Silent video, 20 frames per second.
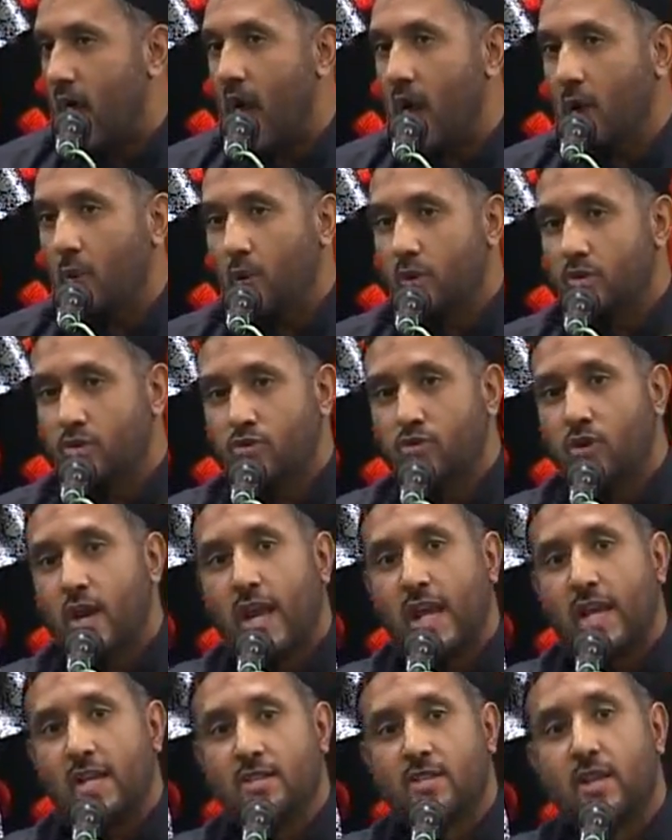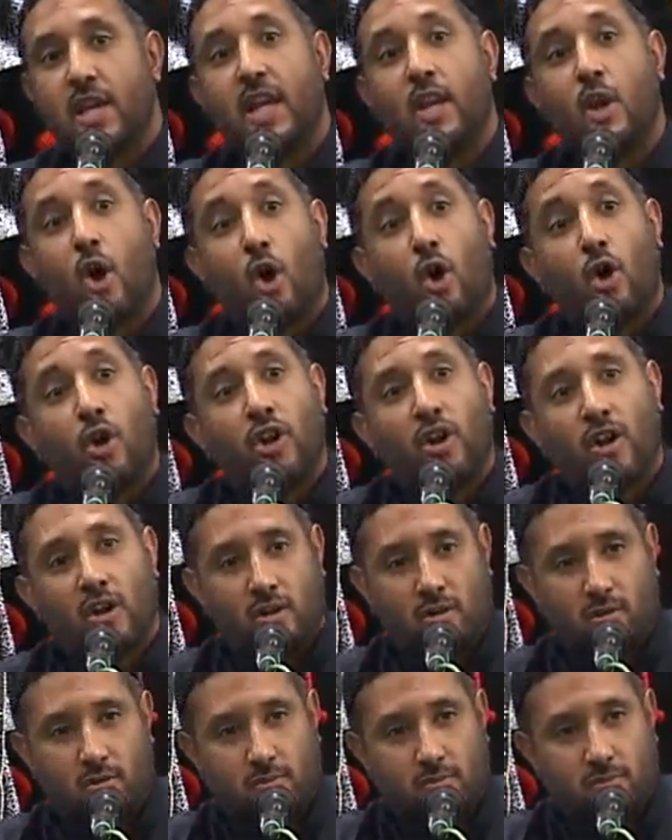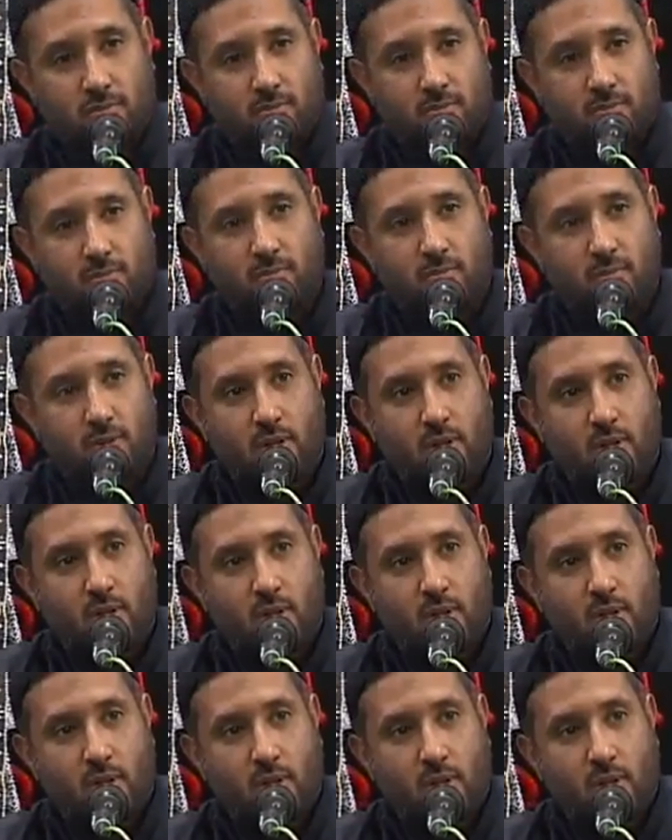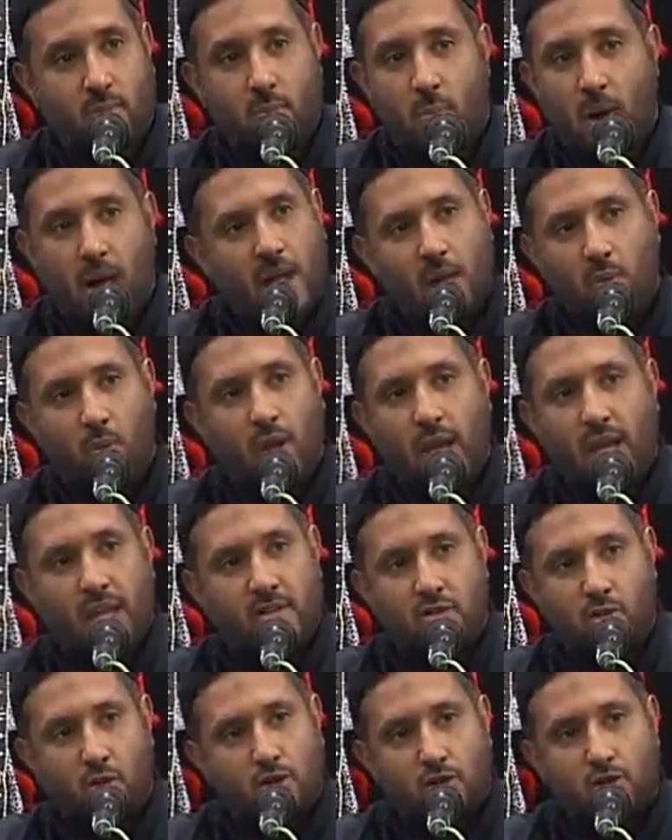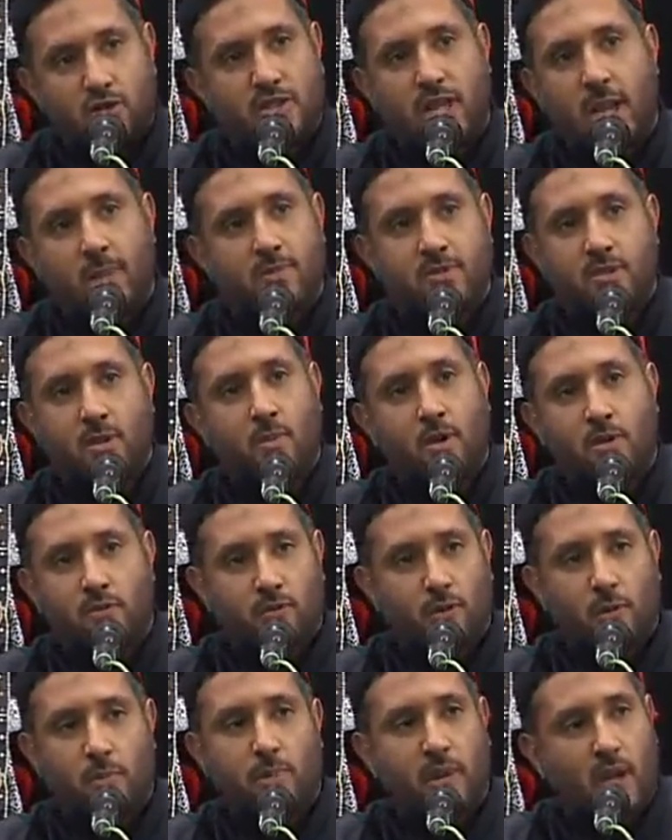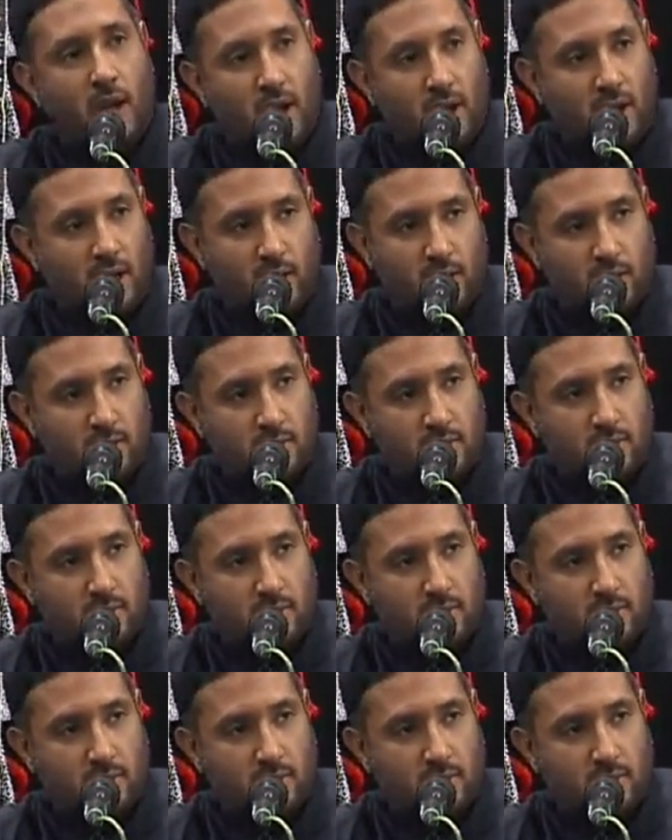I was raised in honor. My way is not to stab someone from behind.